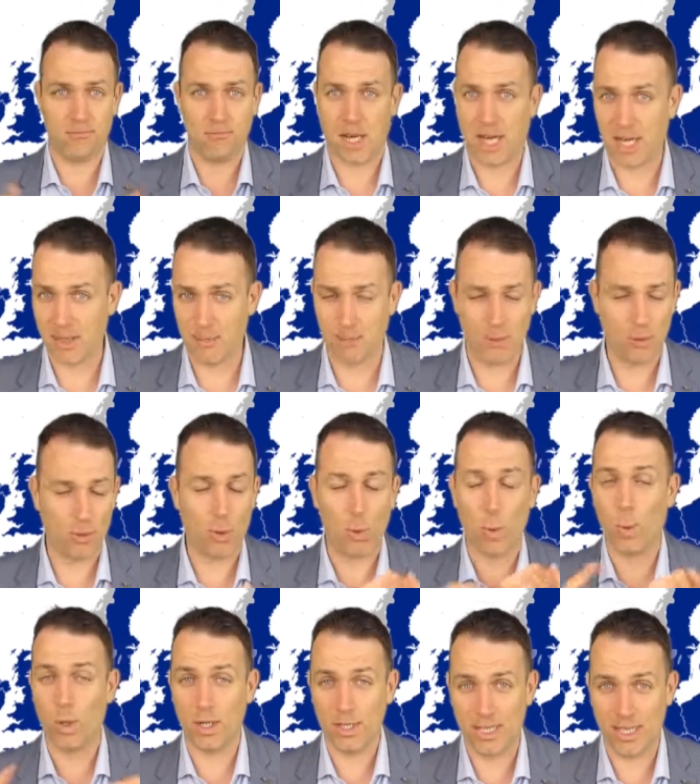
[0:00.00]
honeymoon,
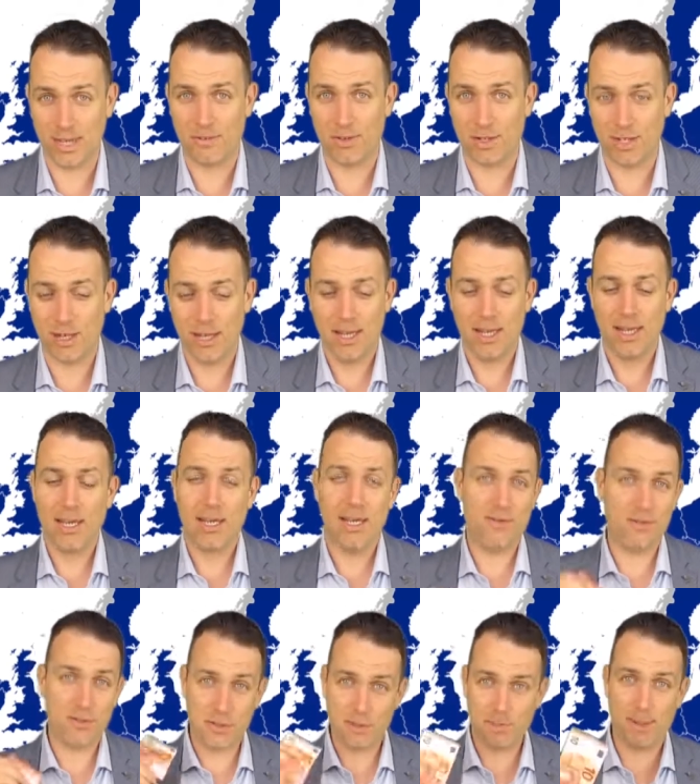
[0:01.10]
whatever,
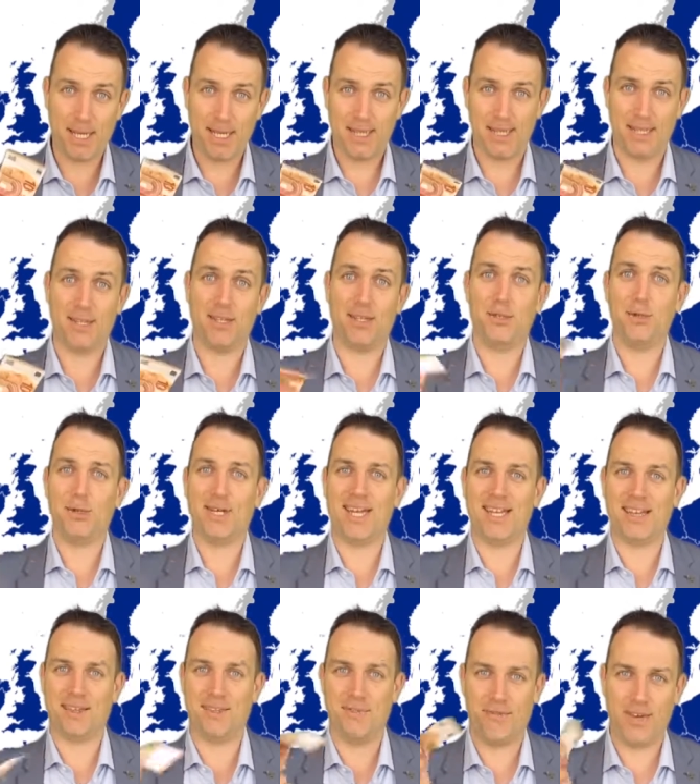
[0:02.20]
if you spend it, you
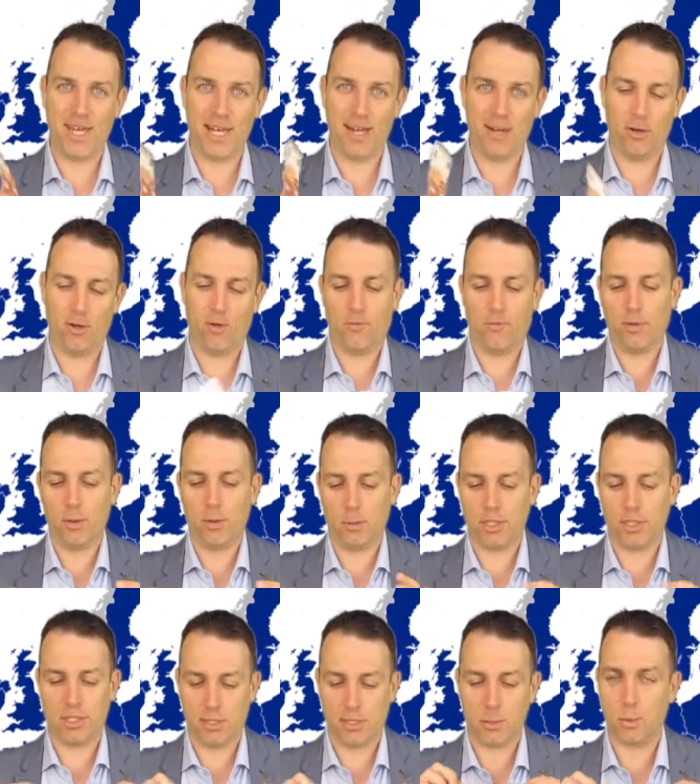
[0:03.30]
get value for
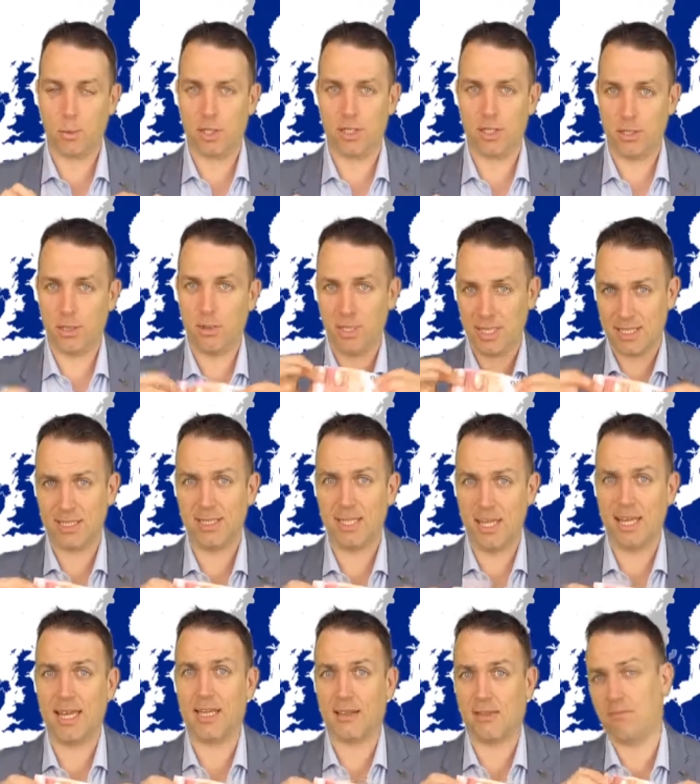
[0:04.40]
what it's worth. You can still
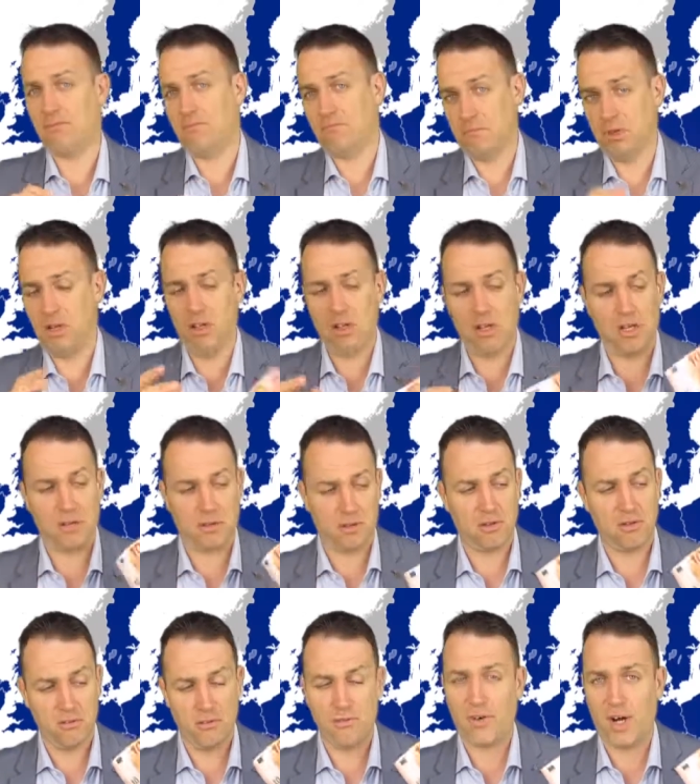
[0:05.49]
get a lot
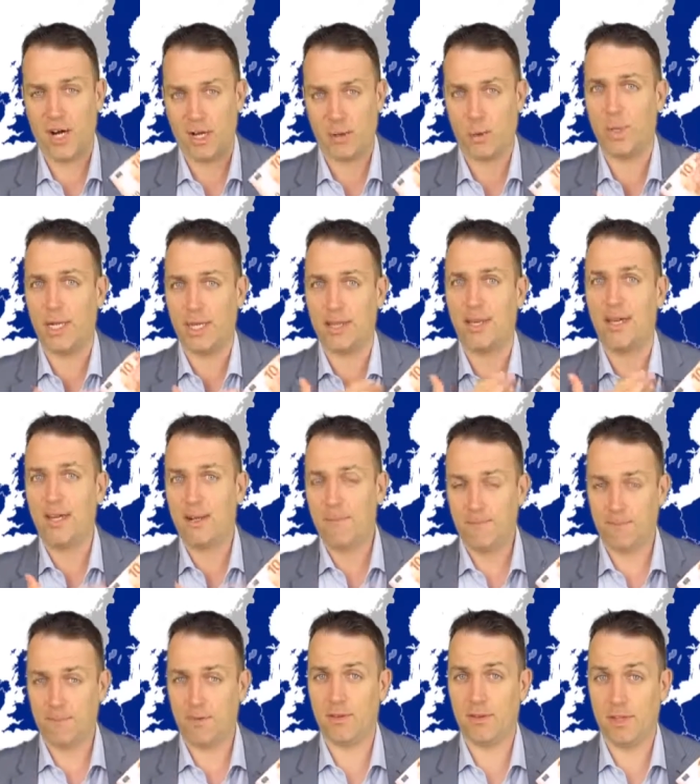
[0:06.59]
far with
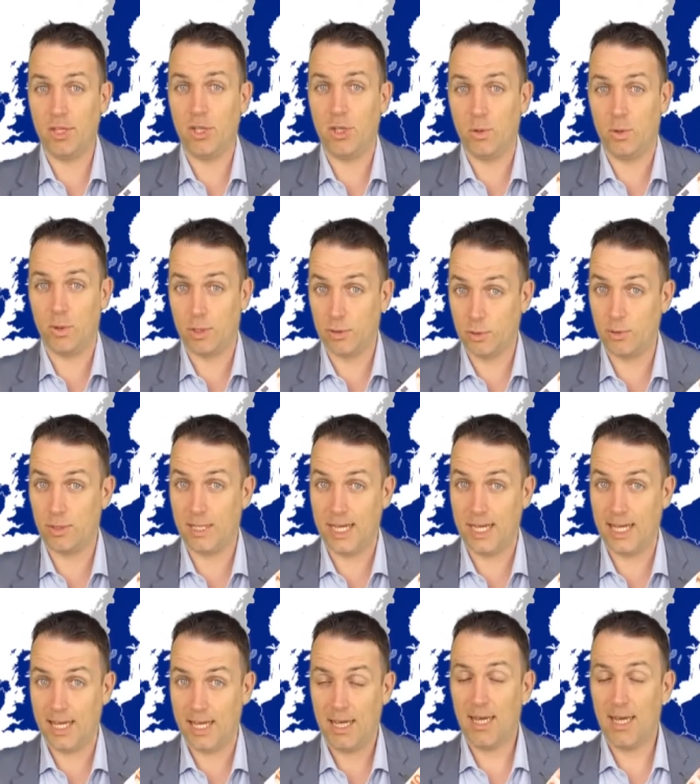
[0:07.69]
the euro
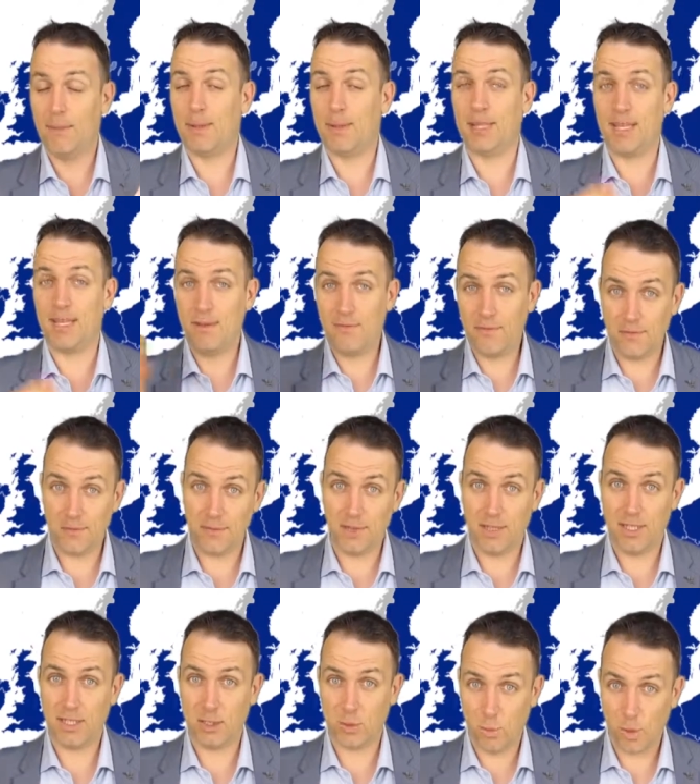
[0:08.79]
today. But if
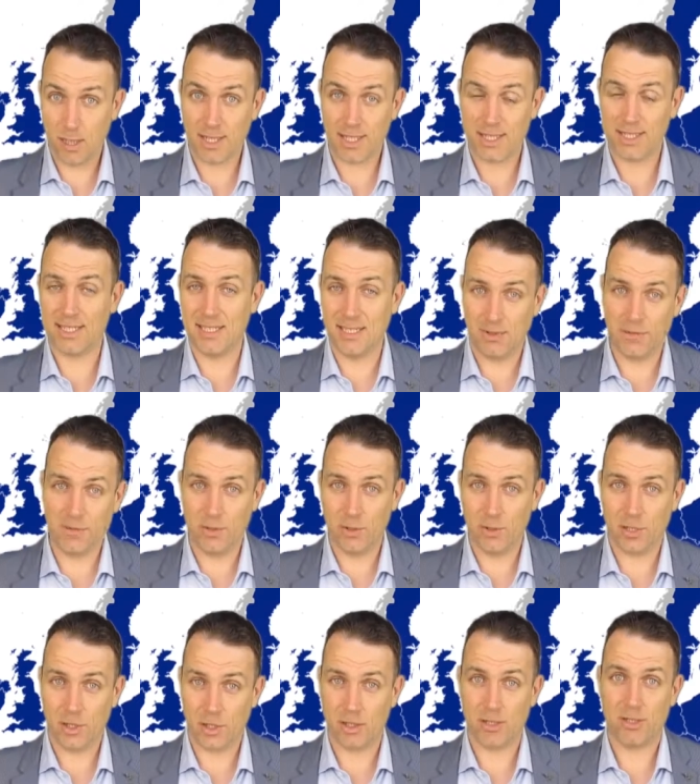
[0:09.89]
it's worthless in the
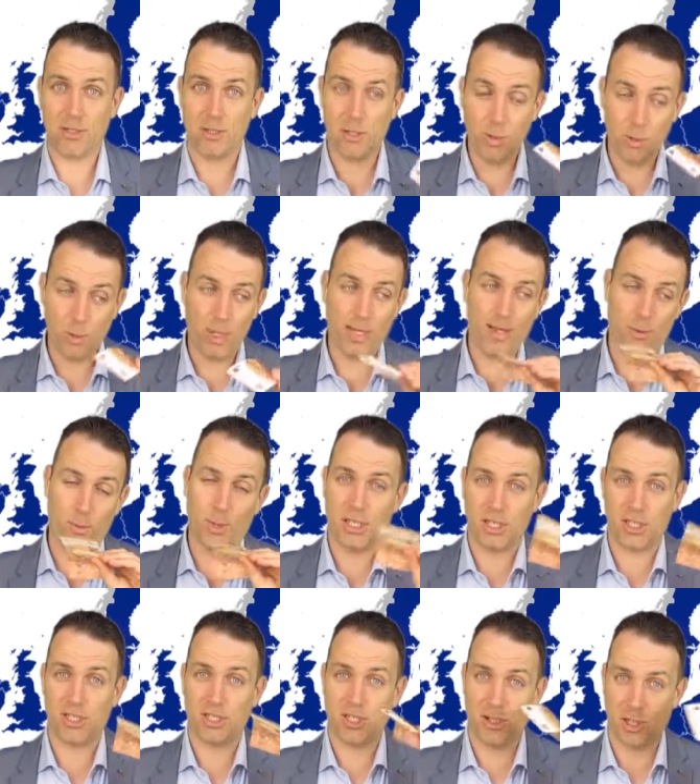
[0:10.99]
future, you will
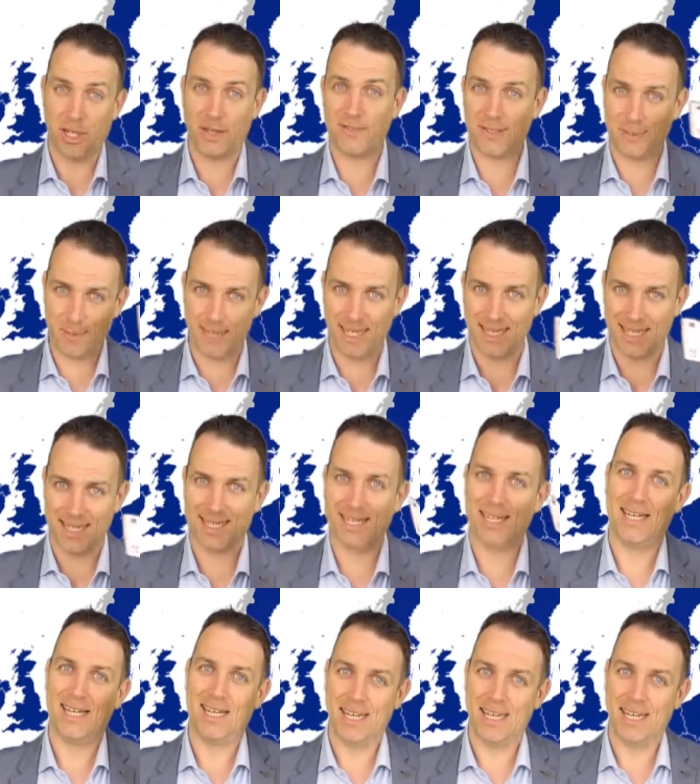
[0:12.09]
wish you have spent it